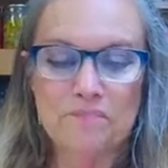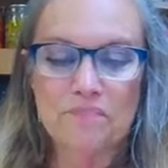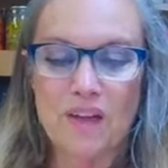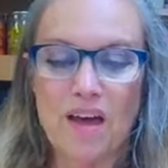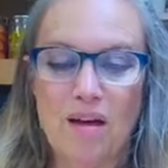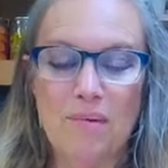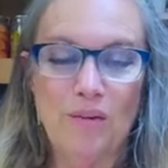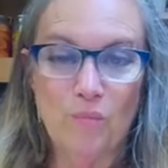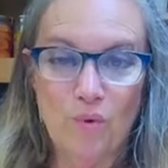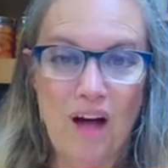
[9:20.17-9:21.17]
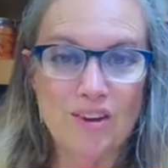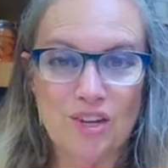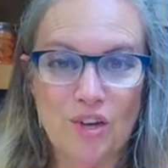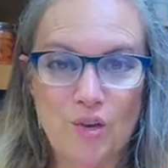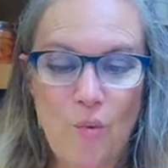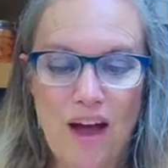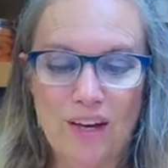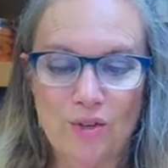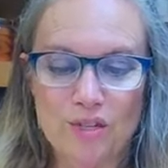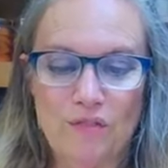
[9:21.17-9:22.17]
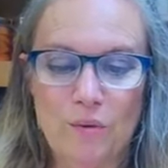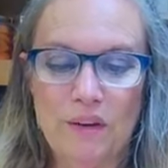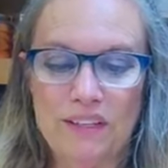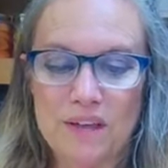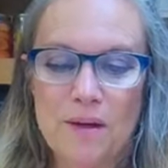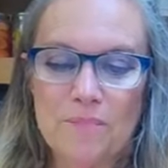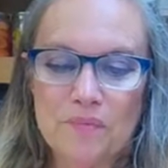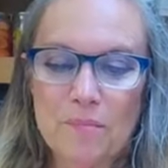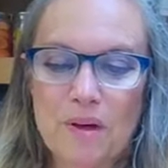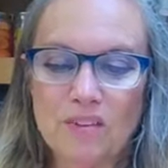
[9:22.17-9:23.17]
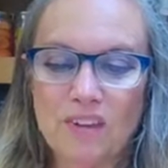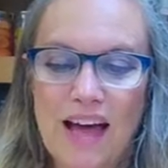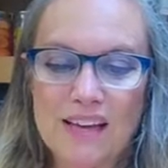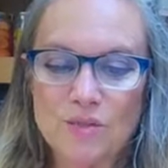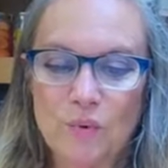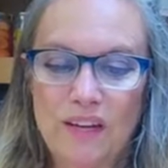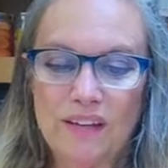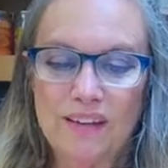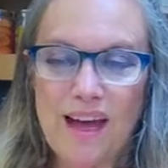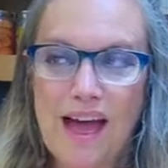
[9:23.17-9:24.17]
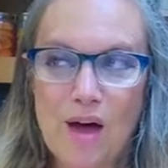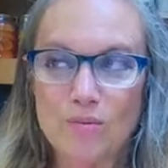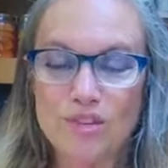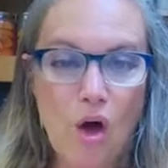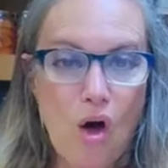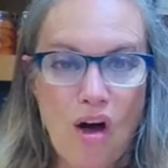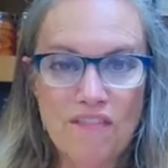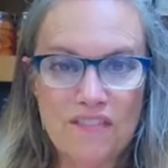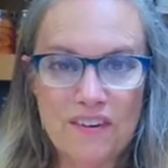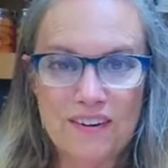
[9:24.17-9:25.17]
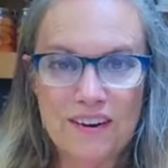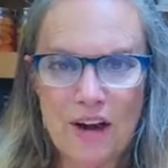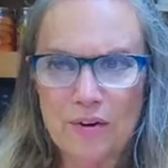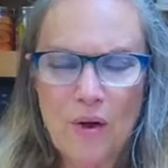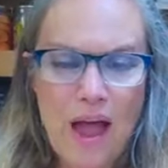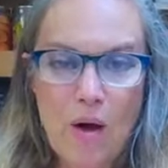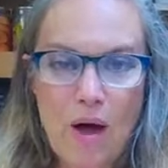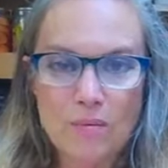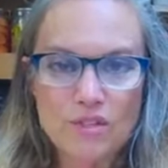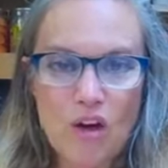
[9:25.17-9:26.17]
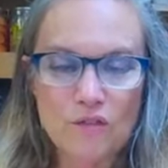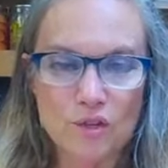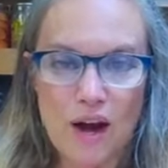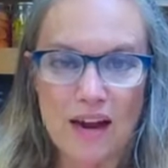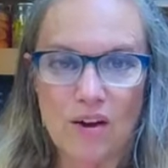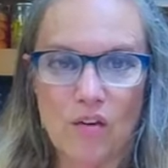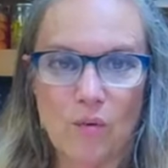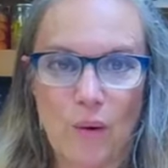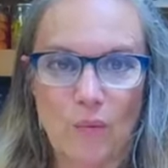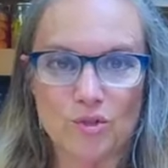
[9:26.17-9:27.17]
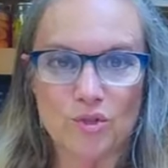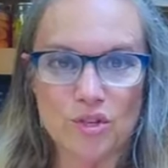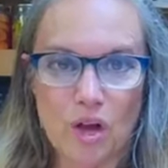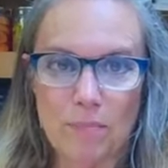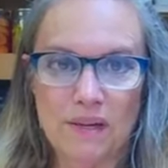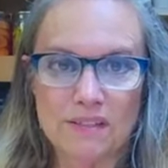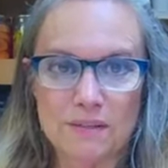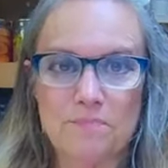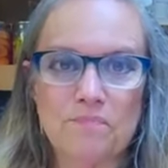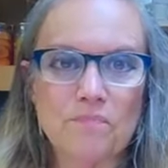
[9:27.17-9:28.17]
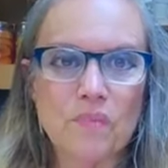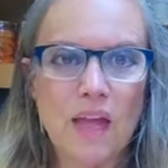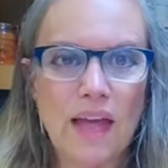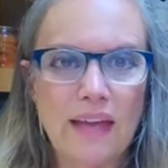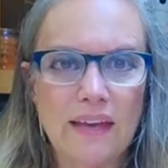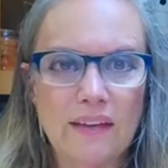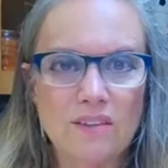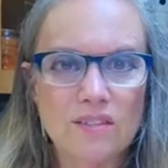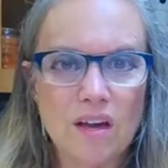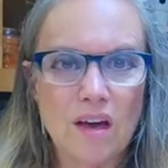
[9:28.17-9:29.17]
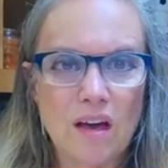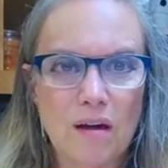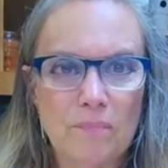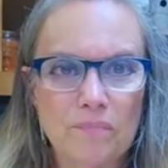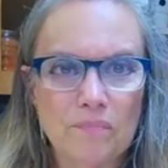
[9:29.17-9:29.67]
Um, and we'll, I'll tell you why here in just a few minutes. But last week I was off. I don't know how. I was off track on the Weight Watchers topics. And, um,